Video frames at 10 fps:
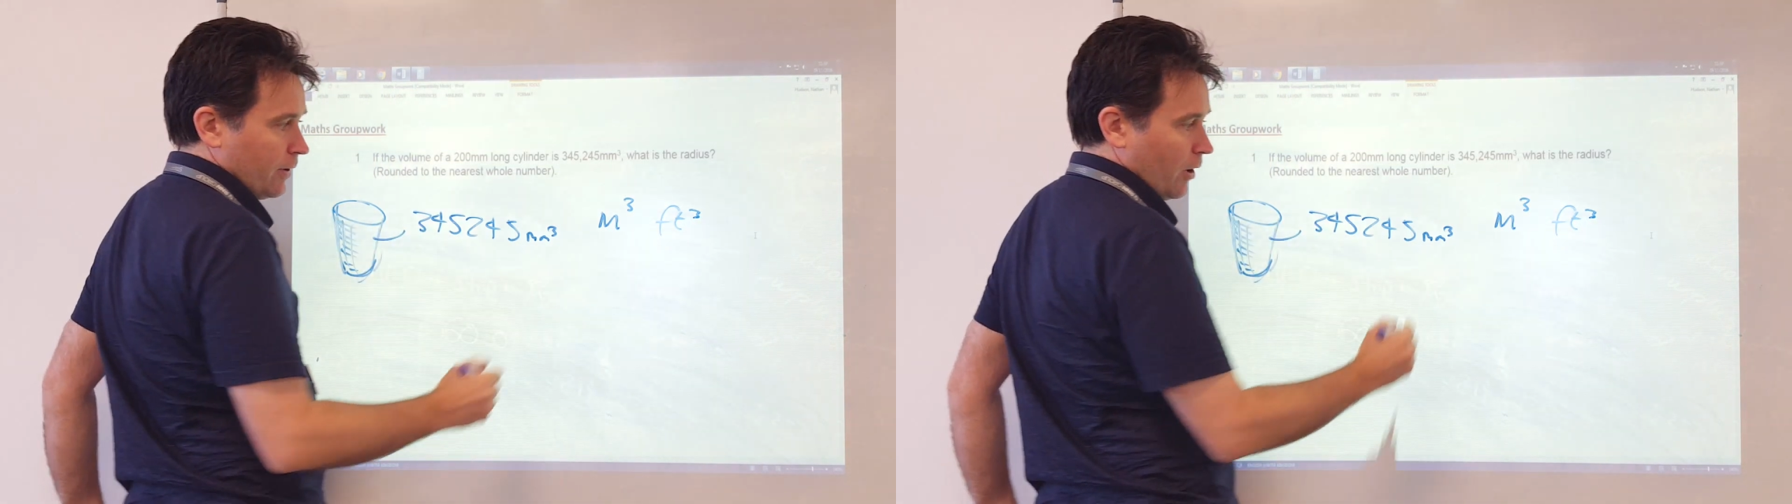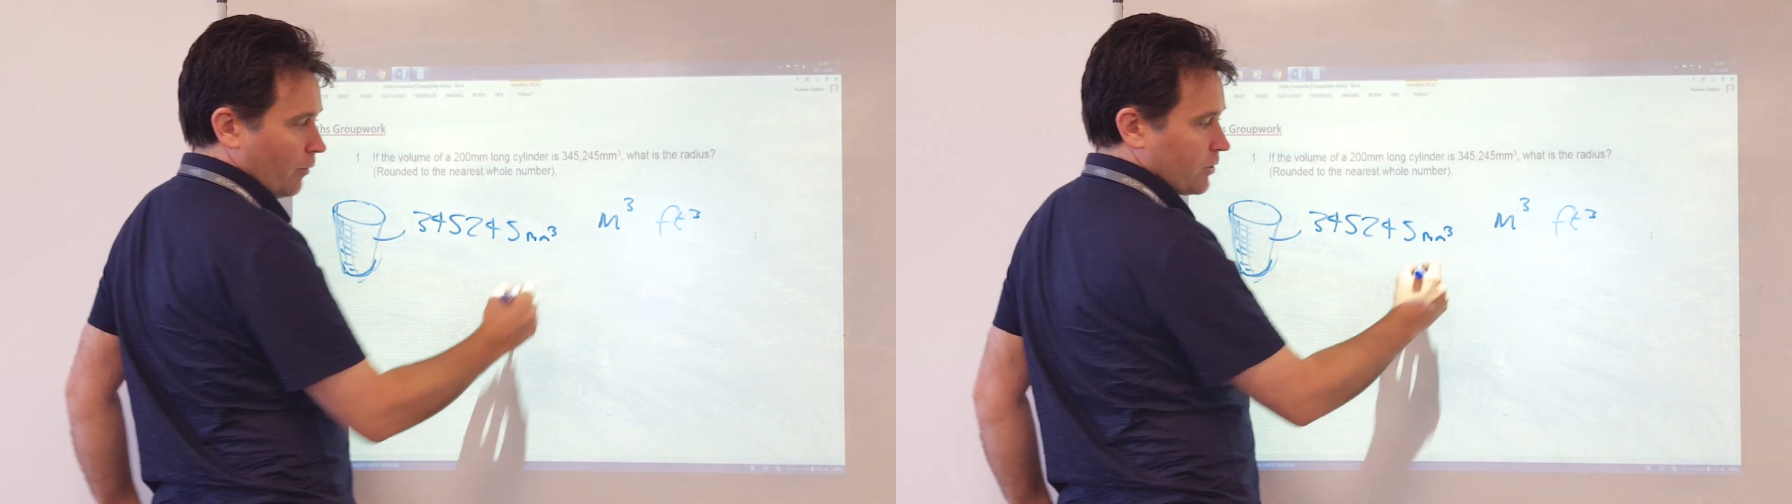
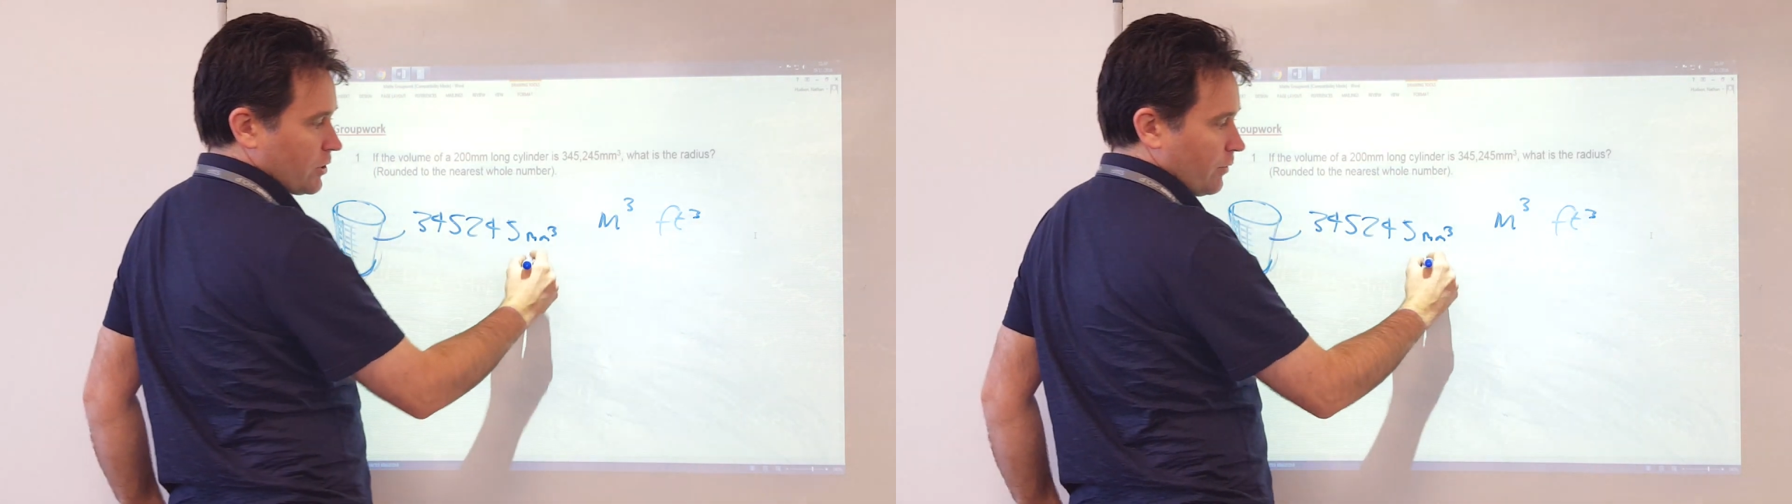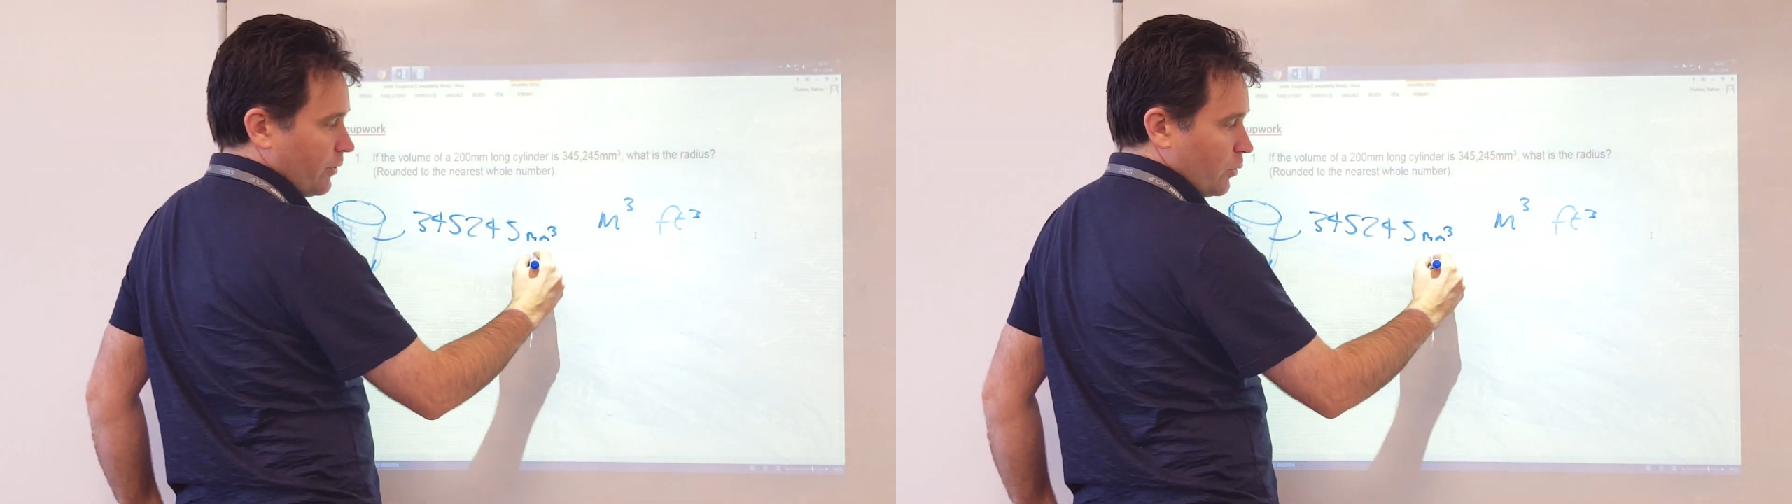Obviously
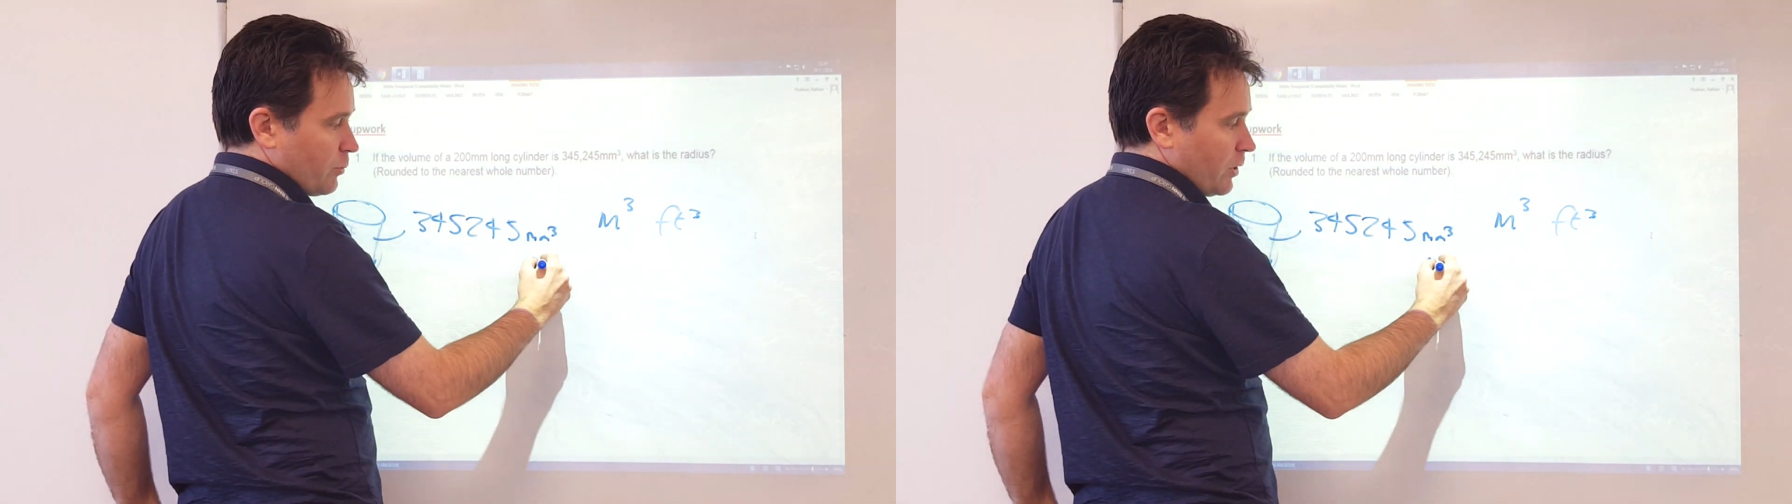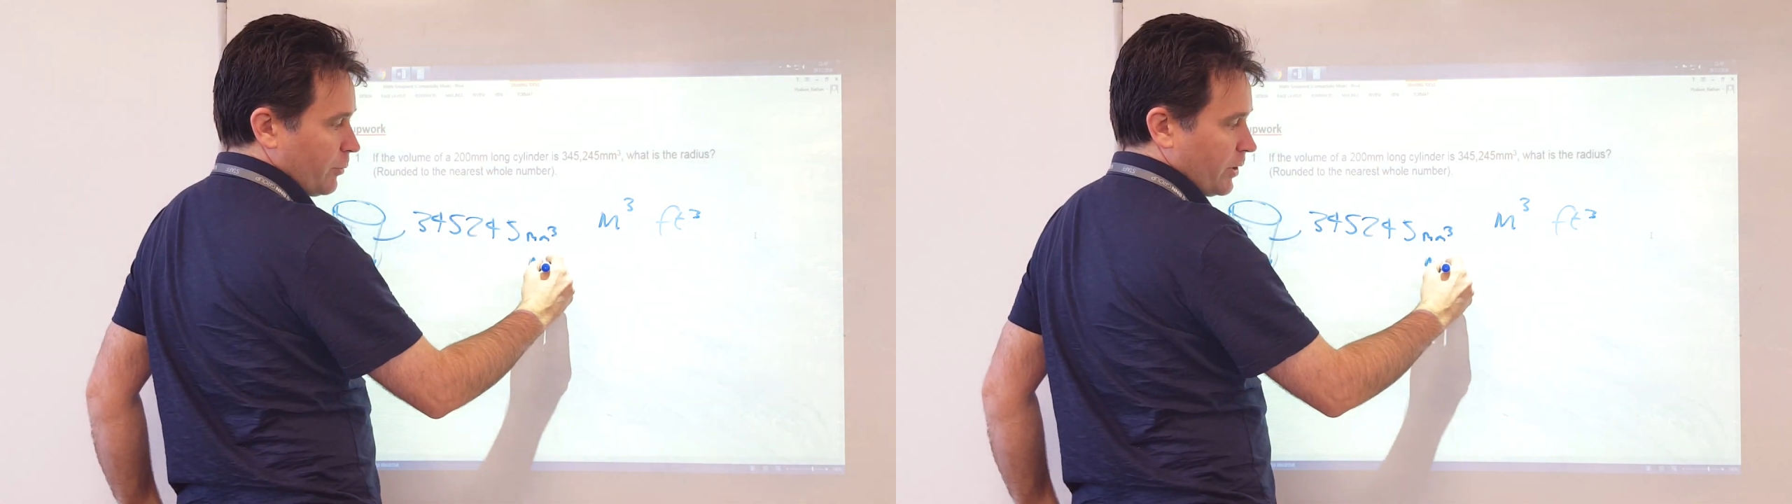if it was
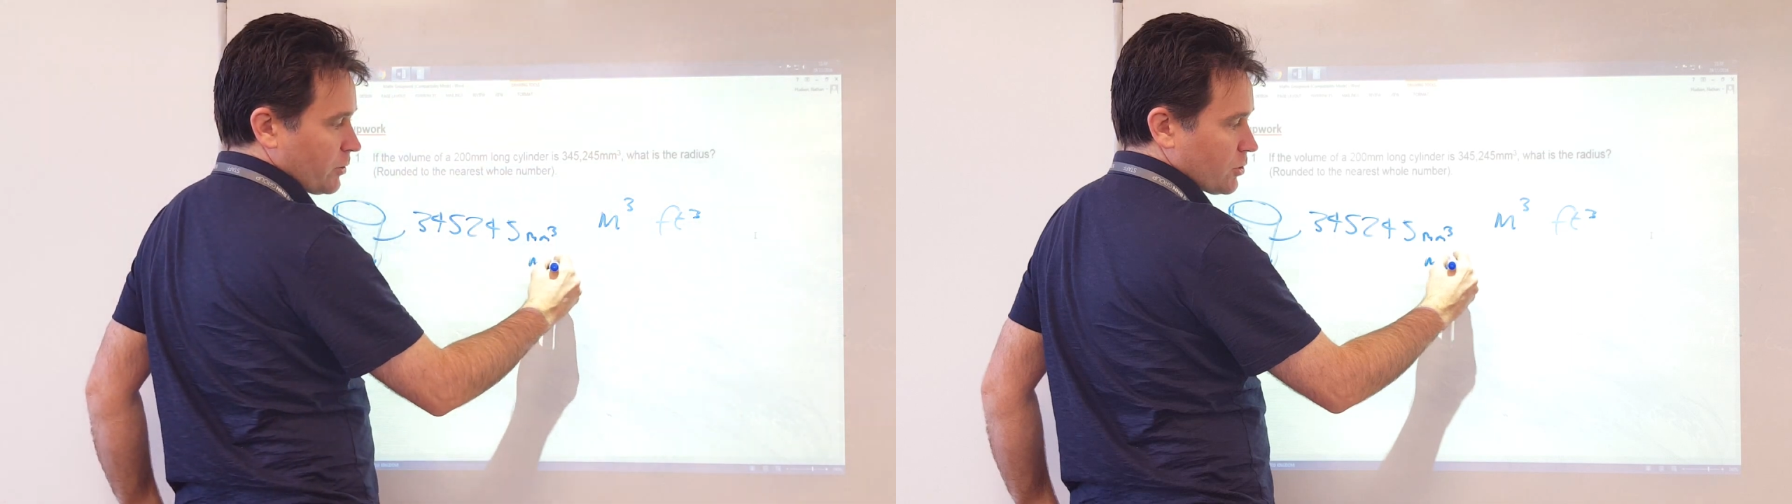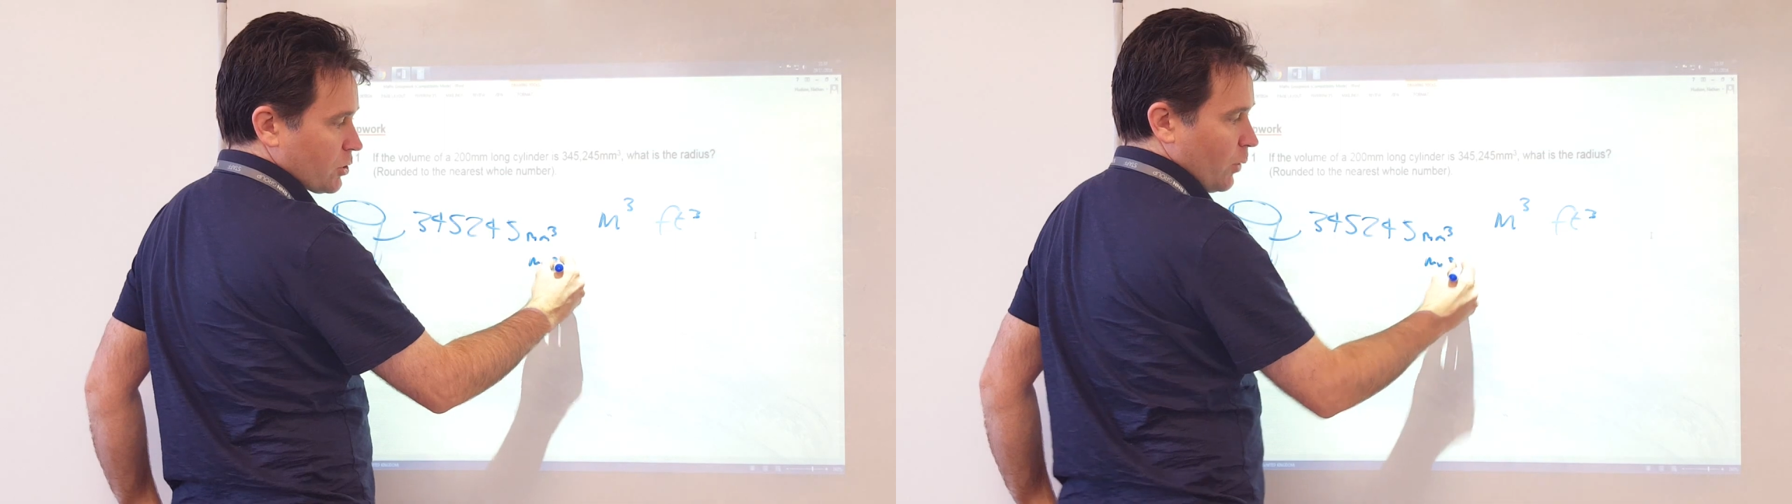
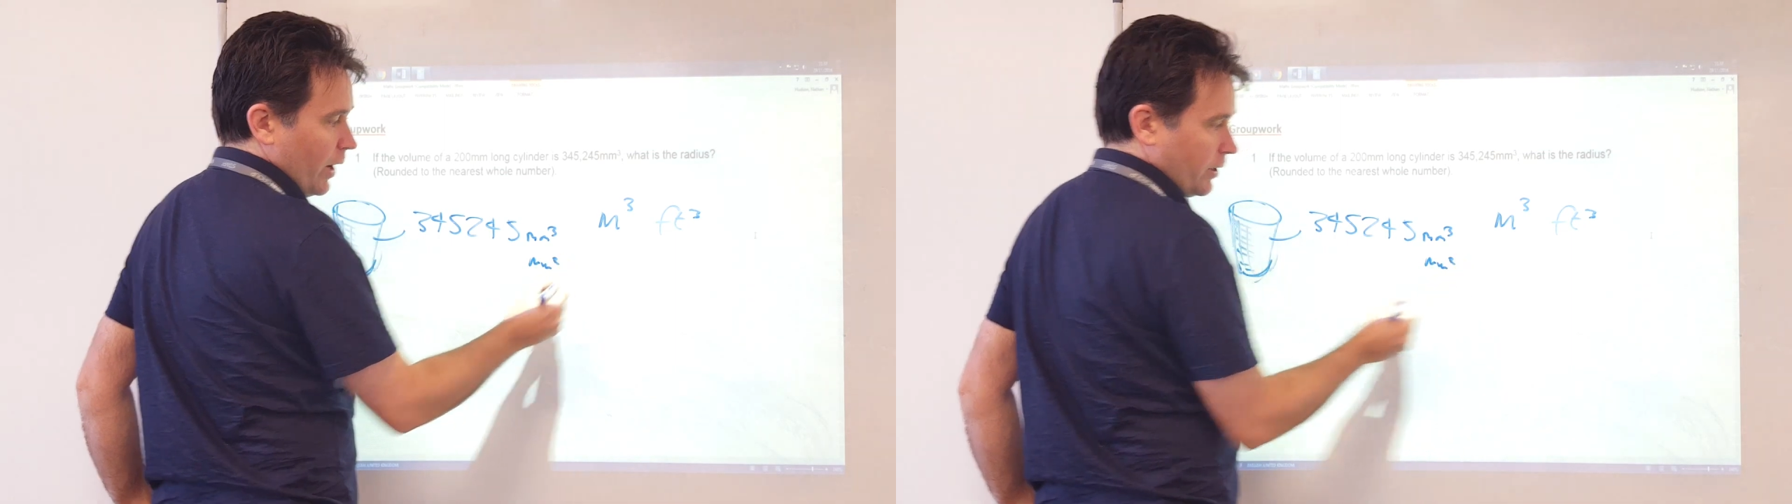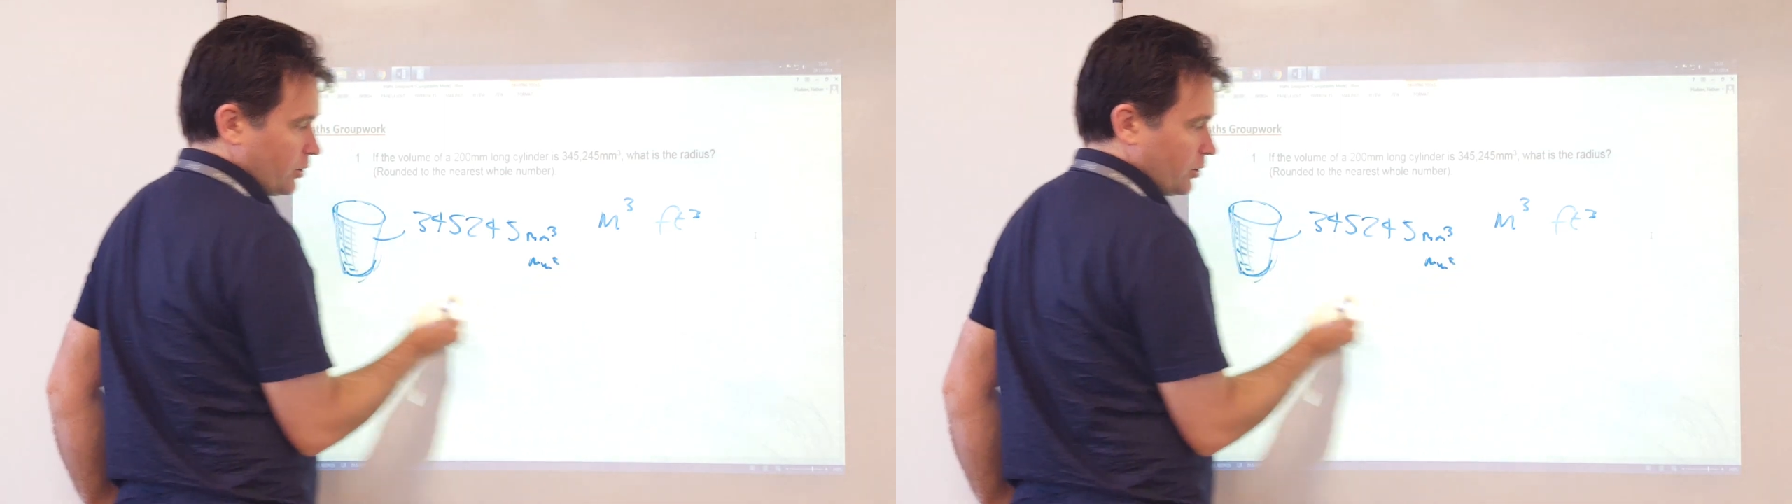millimetres squared,